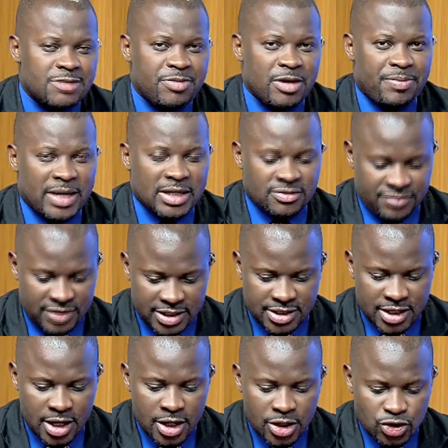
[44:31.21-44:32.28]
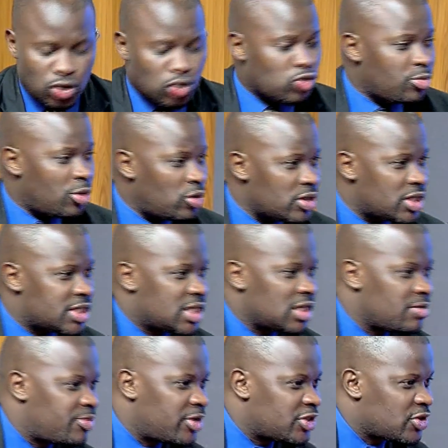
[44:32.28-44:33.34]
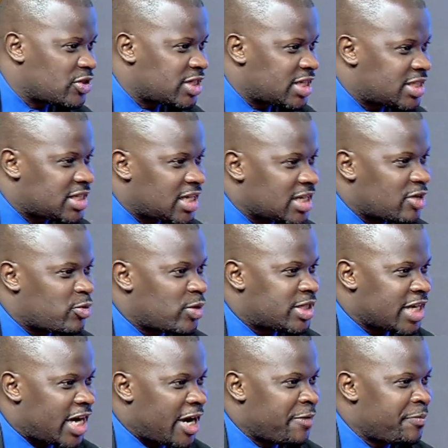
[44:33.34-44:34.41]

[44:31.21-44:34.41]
please be a part of this so tomorrow the celebrations are starting